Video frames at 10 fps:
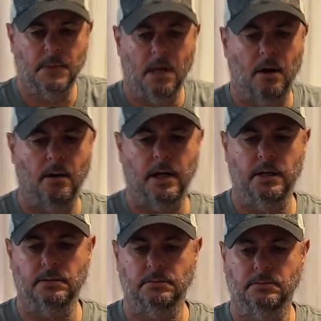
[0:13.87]
All
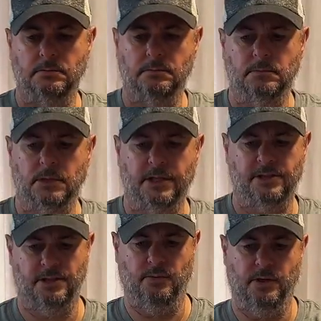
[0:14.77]
right, let's
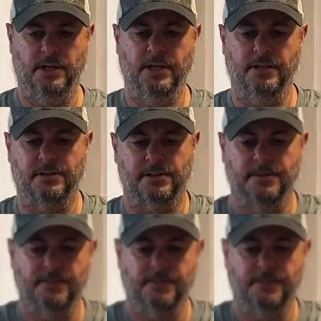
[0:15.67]
see what it is.